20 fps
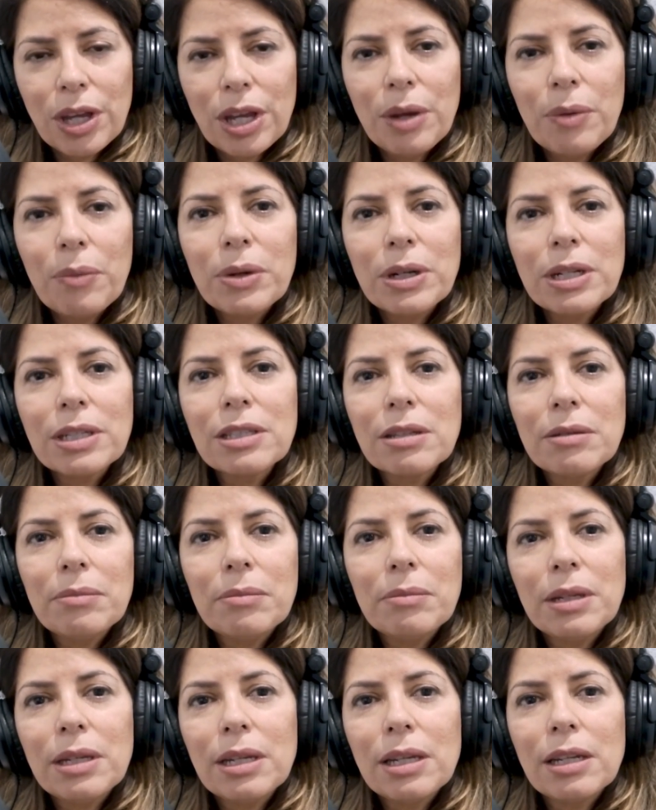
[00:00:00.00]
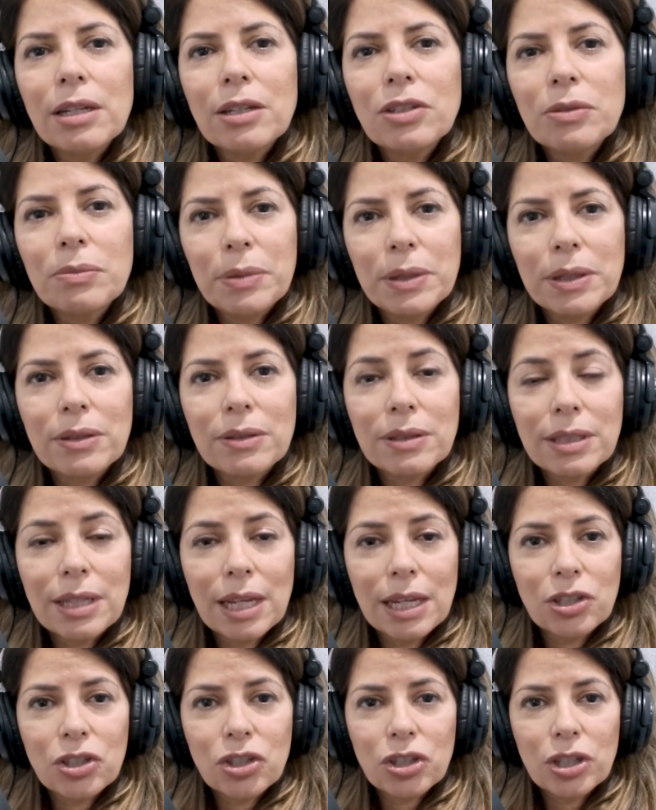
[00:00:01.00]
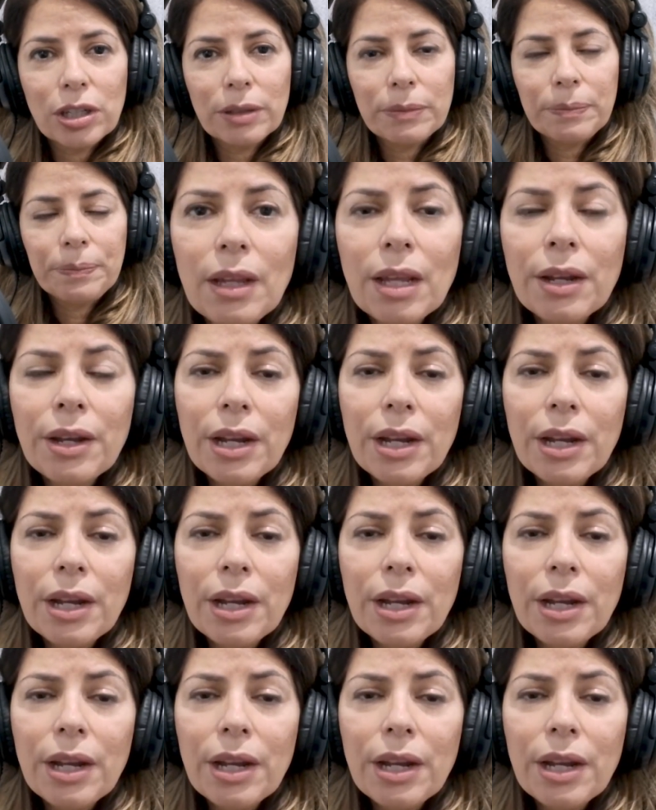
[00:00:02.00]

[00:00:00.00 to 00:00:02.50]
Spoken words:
And what does it mean to build tension?